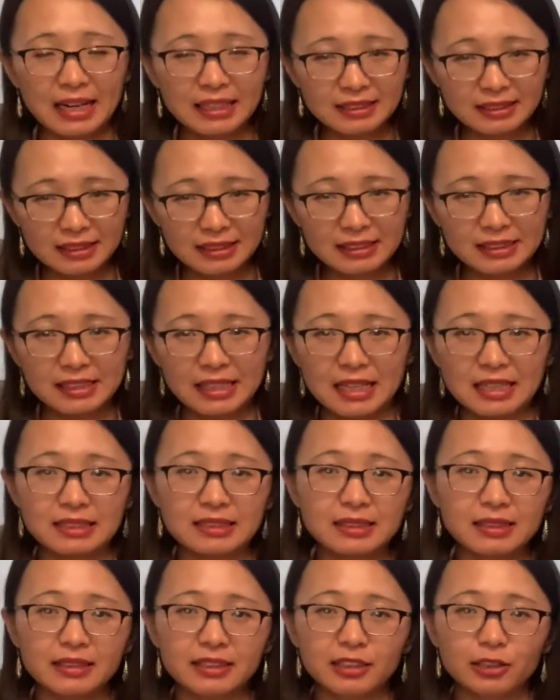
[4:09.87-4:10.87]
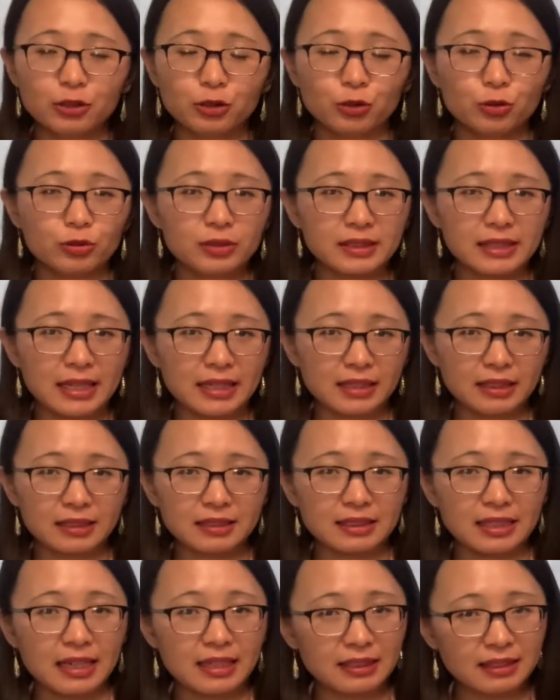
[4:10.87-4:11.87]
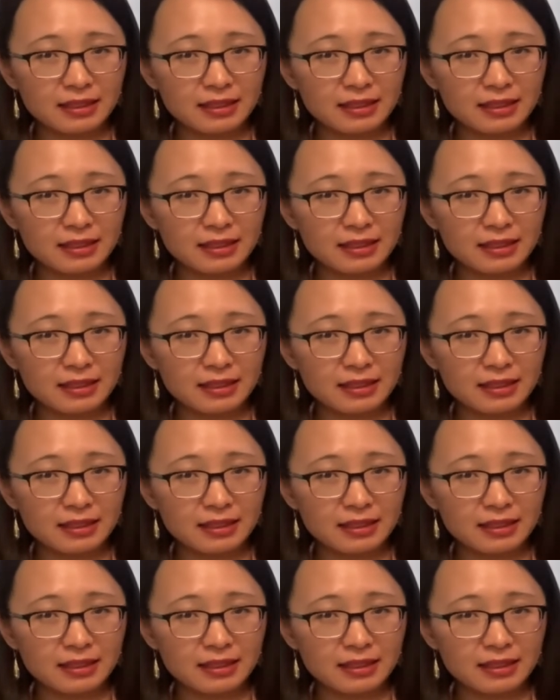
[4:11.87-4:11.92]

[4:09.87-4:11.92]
suggest you to set aside